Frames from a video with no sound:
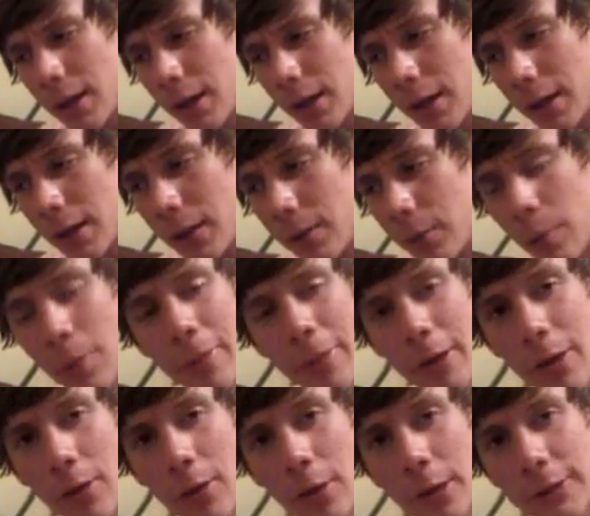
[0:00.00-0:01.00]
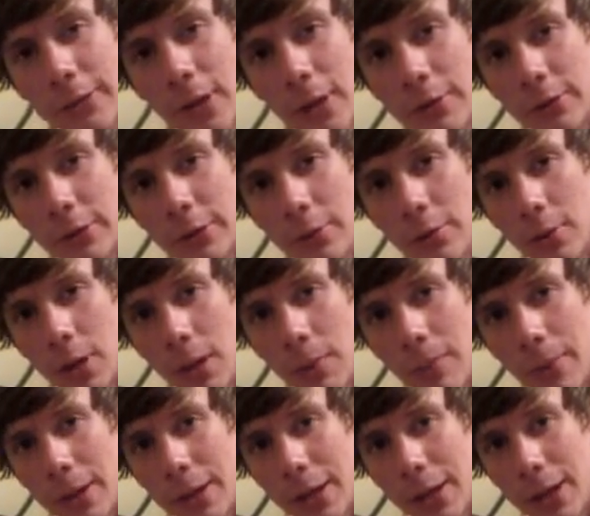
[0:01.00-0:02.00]
remember that girl I talked to on
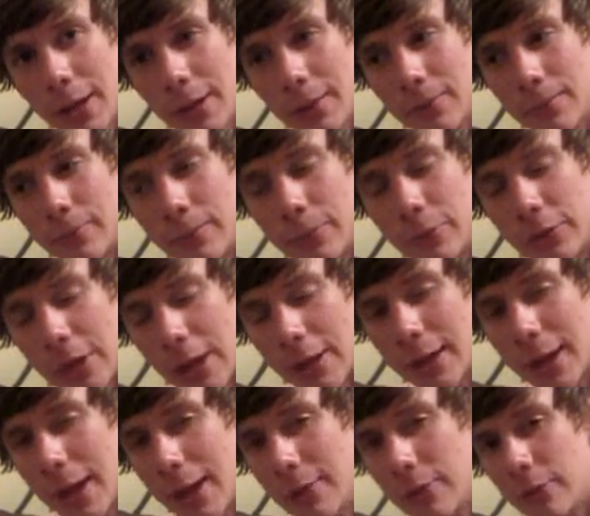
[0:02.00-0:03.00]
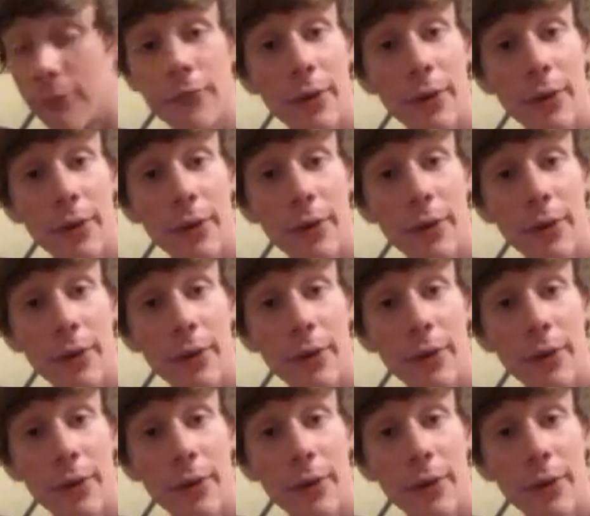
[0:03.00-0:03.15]
Monday, Sally Hayes?